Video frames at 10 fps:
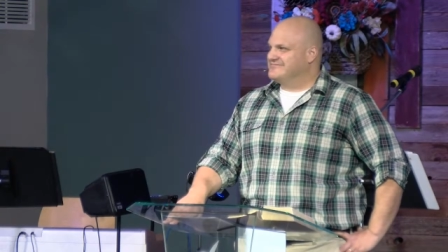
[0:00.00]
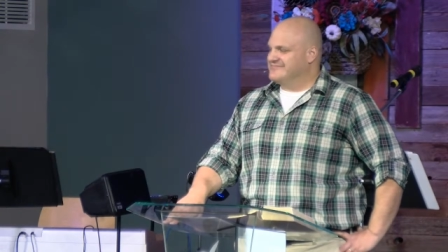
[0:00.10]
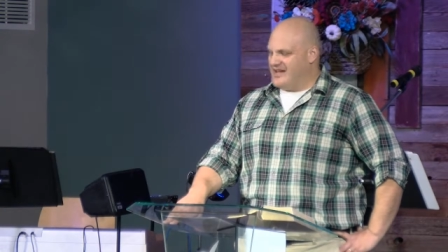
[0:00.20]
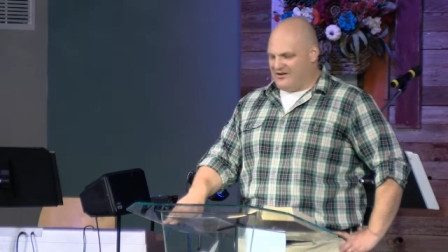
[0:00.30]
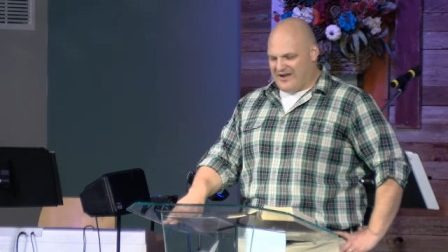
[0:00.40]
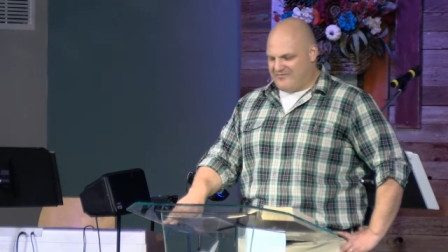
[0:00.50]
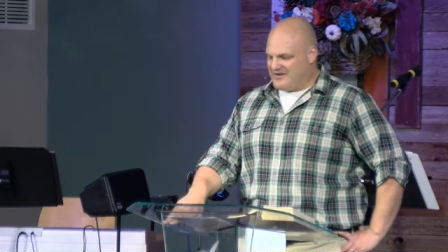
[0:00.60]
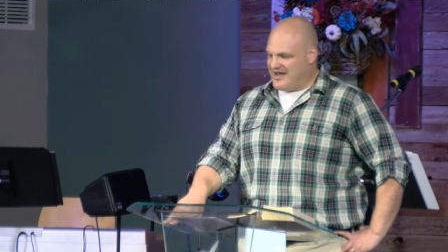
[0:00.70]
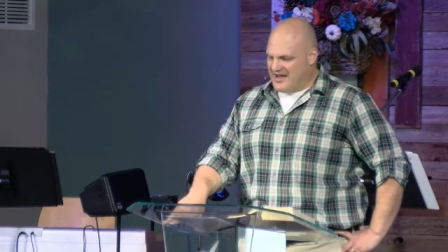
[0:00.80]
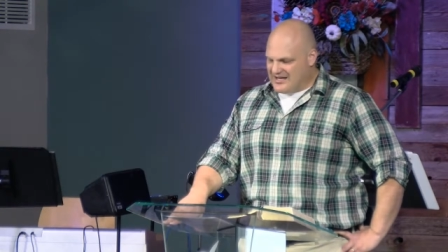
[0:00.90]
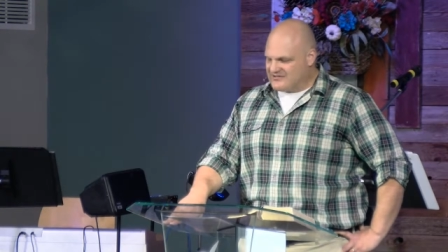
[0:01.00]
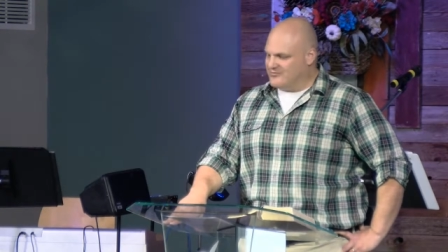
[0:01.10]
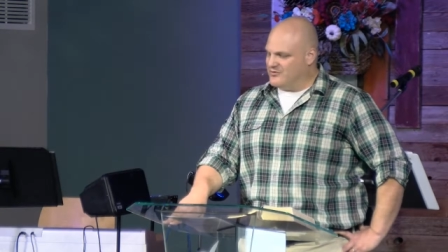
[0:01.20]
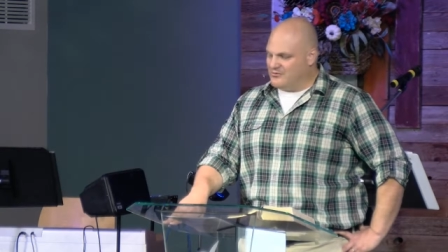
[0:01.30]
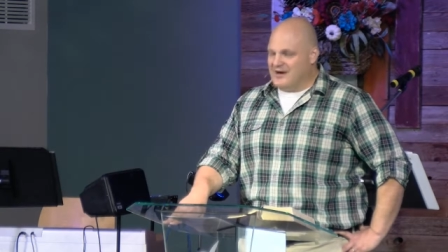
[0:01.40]
I don't have to ask
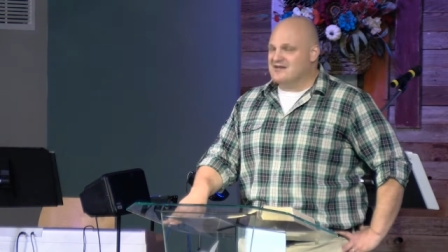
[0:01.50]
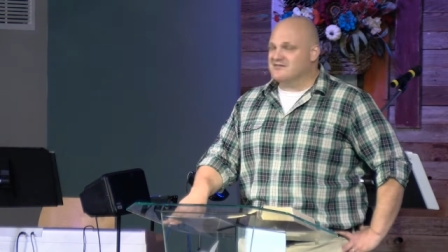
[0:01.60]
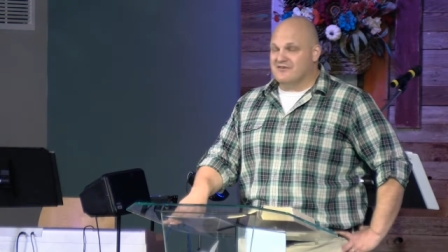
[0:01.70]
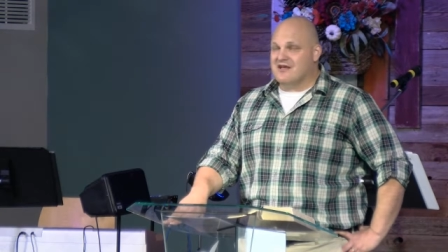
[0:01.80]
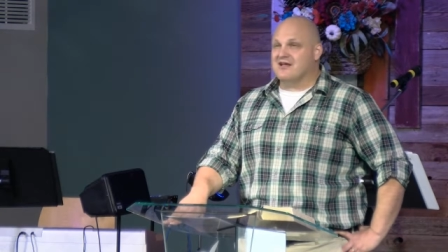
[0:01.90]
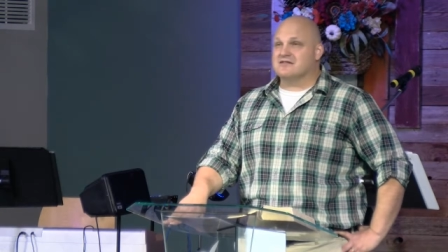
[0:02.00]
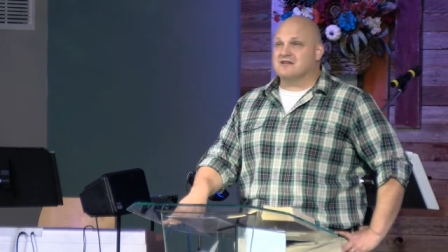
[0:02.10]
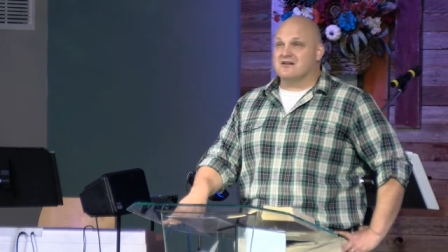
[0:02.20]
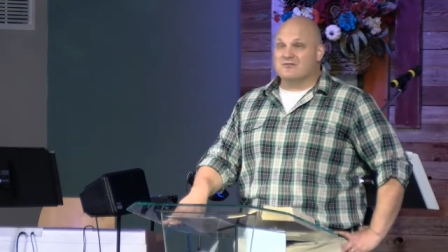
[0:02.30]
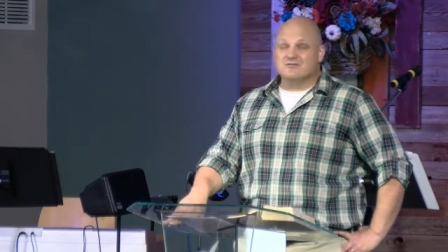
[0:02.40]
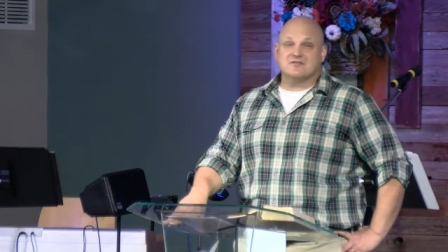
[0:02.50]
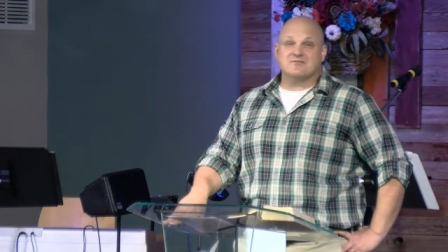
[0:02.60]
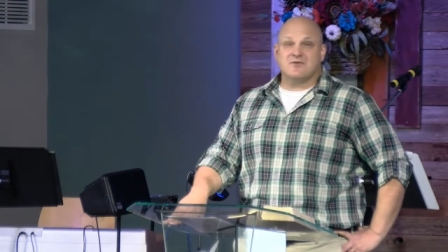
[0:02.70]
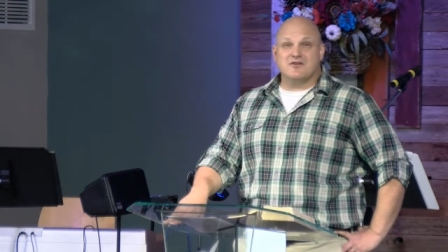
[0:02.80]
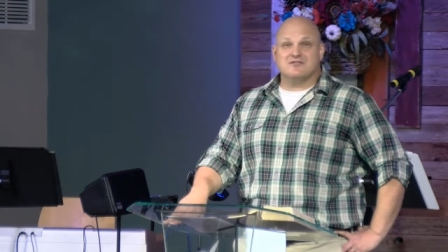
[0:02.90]
for a raise of hands on who's
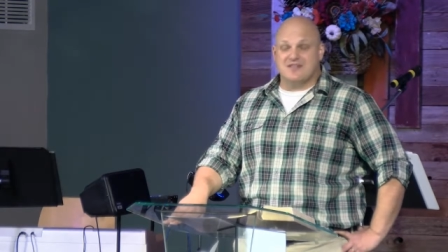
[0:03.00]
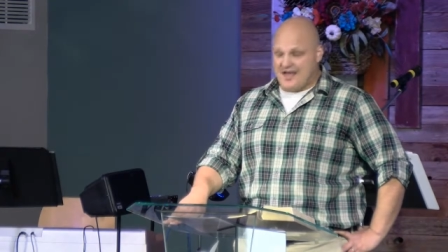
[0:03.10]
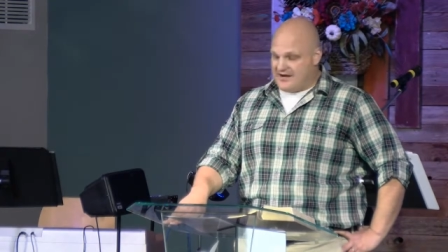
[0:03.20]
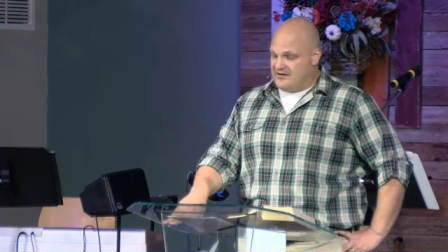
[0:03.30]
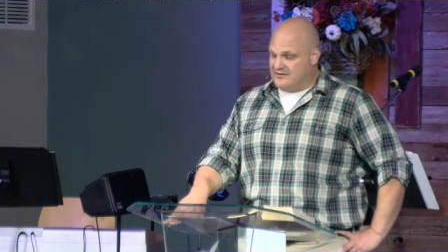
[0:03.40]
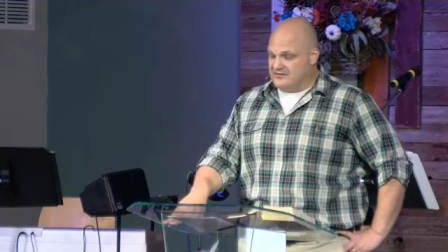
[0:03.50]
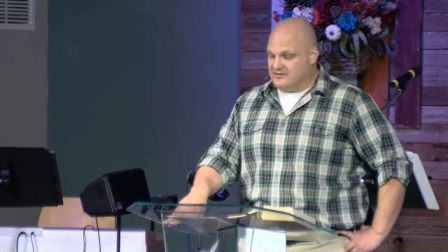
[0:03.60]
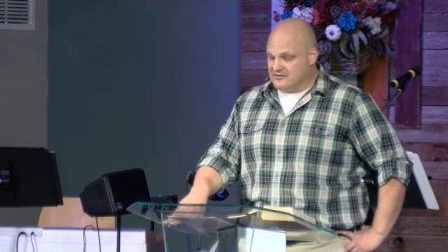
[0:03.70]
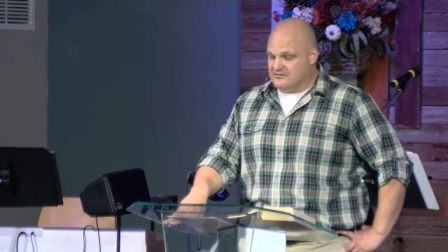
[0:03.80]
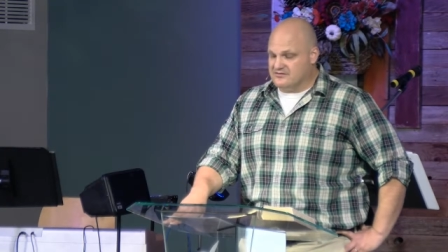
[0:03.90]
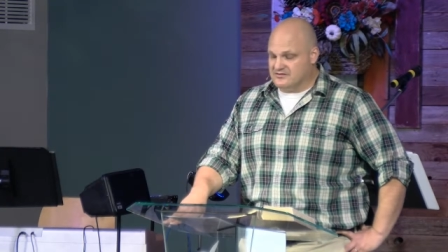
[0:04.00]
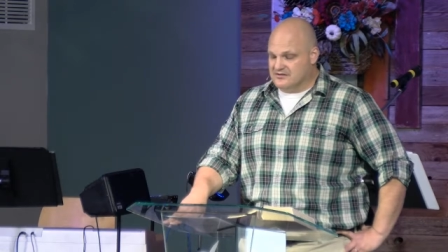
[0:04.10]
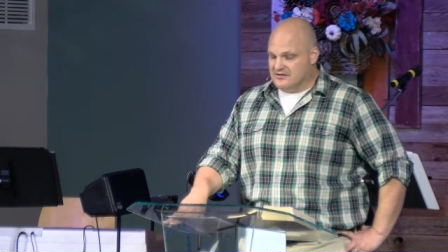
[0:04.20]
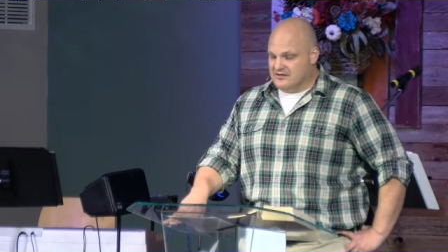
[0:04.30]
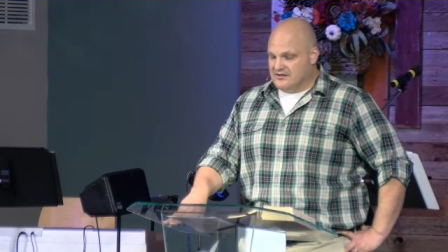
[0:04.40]
experienced that in the church.
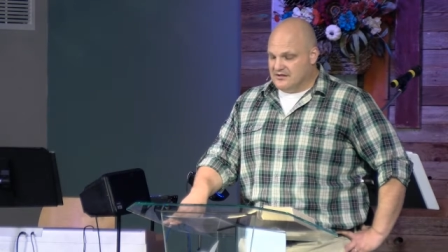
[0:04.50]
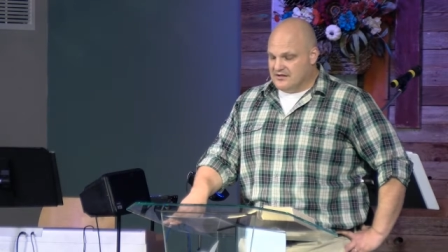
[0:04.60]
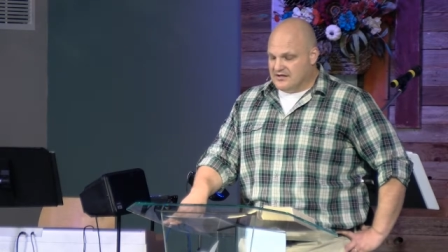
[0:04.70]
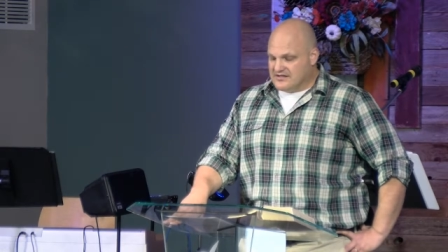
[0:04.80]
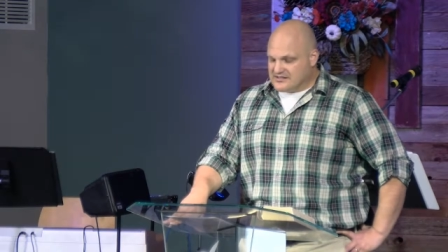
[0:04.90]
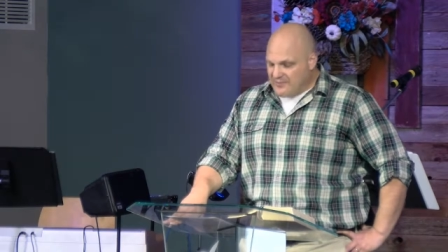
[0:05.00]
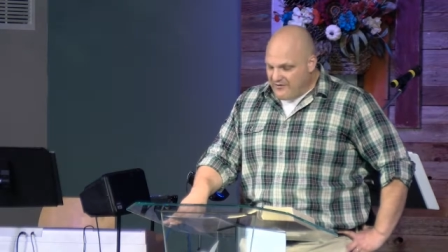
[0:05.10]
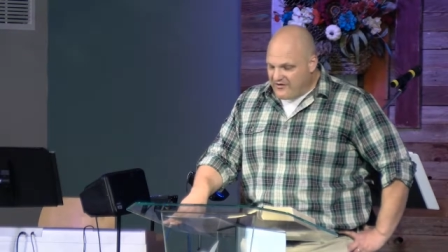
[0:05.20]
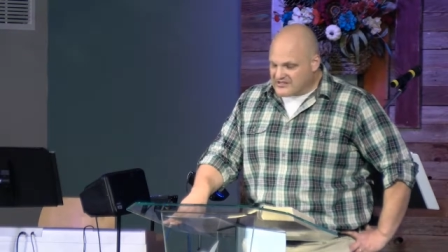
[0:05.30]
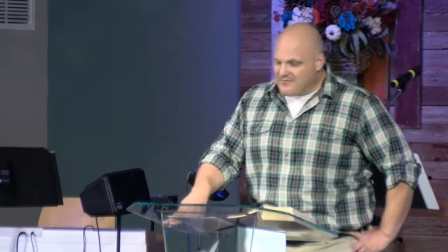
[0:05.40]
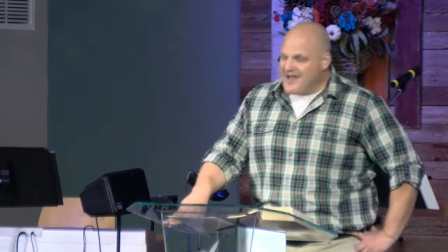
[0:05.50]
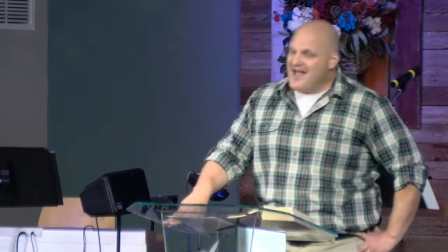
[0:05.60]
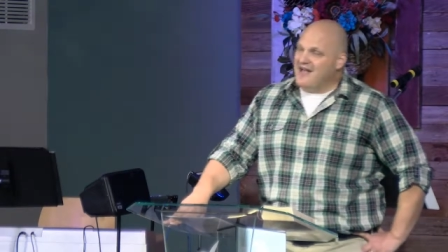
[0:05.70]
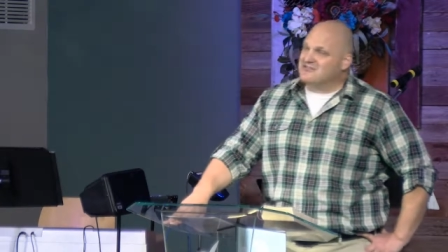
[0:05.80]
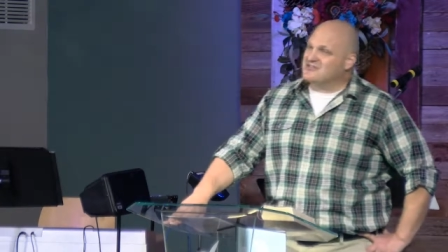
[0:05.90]
Some of us may
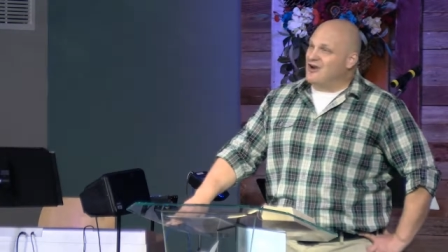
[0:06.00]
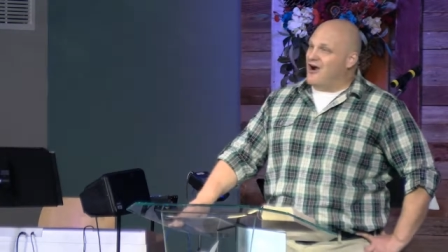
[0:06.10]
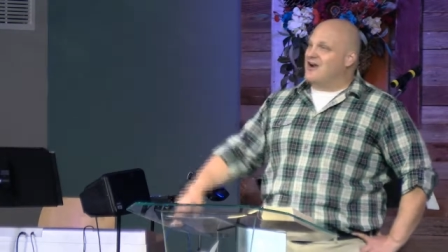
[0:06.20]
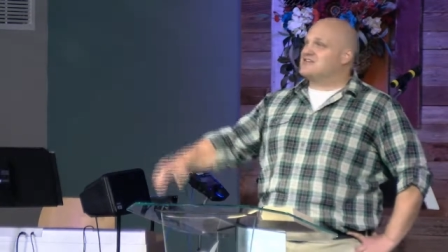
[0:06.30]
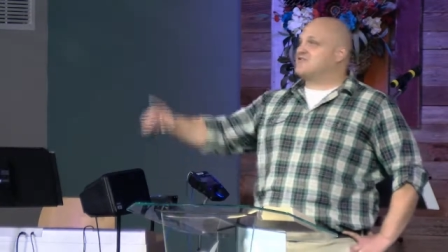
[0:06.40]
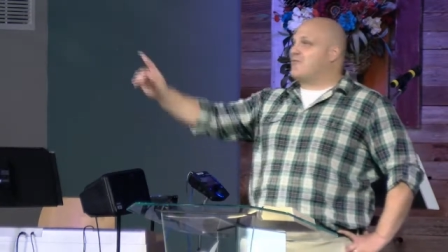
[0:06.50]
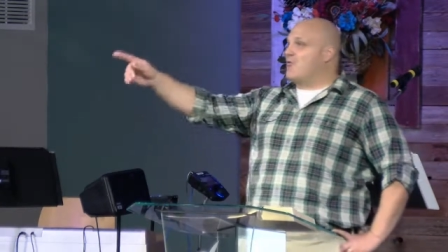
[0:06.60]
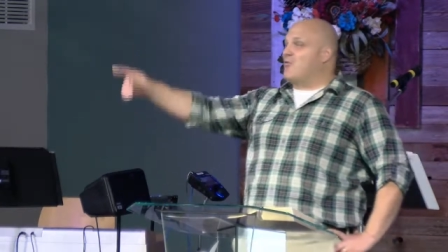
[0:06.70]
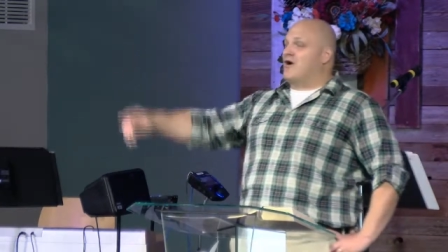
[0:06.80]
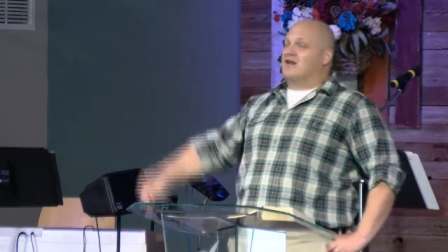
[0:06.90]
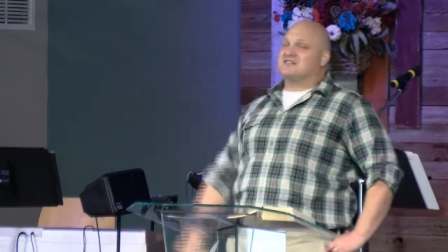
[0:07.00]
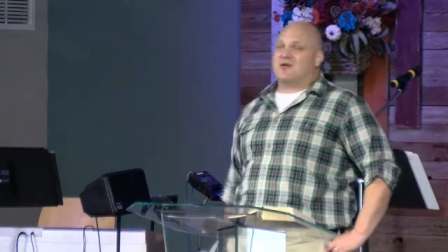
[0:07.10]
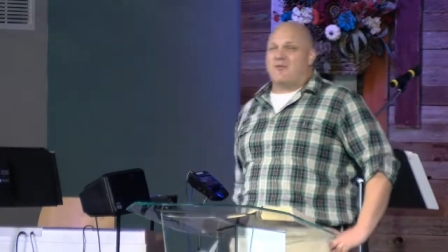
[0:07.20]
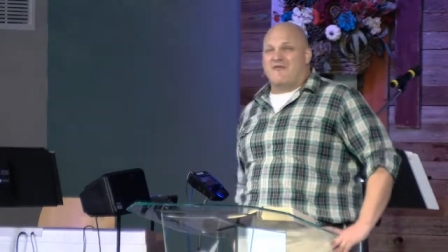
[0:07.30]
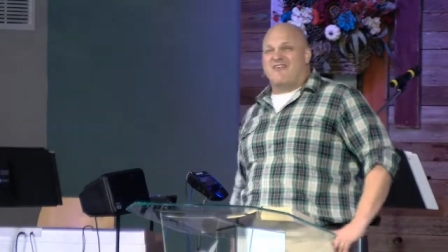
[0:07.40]
have scars from the world,
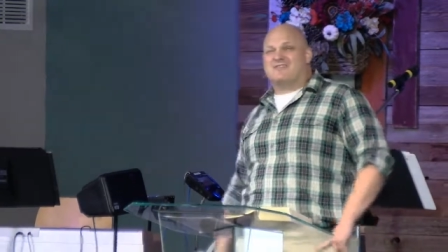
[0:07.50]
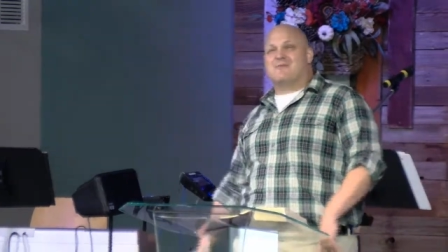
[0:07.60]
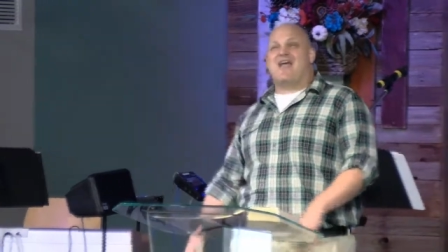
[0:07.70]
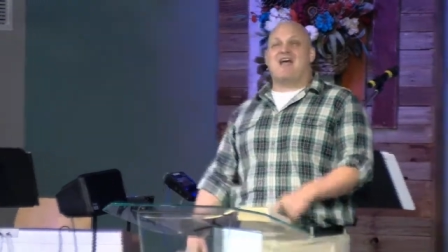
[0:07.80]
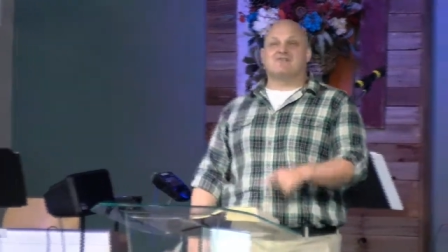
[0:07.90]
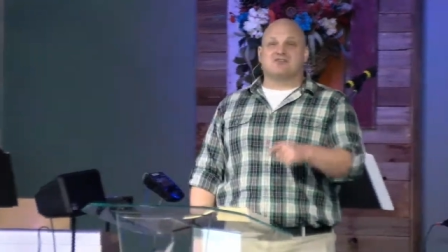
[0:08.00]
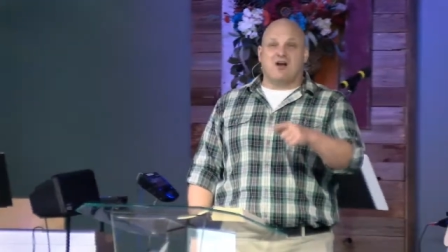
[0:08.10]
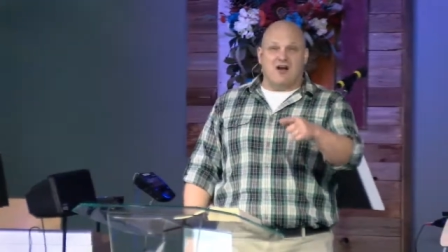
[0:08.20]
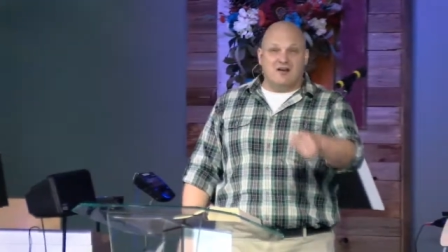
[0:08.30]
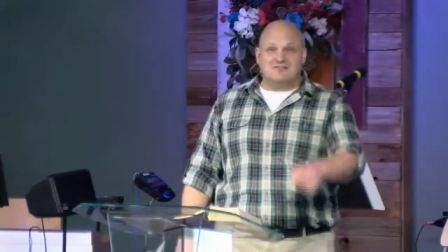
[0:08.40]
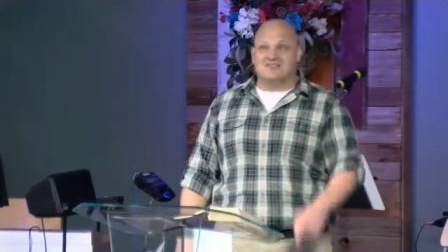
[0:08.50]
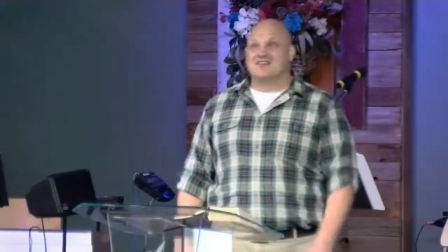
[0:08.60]
some of us may have scars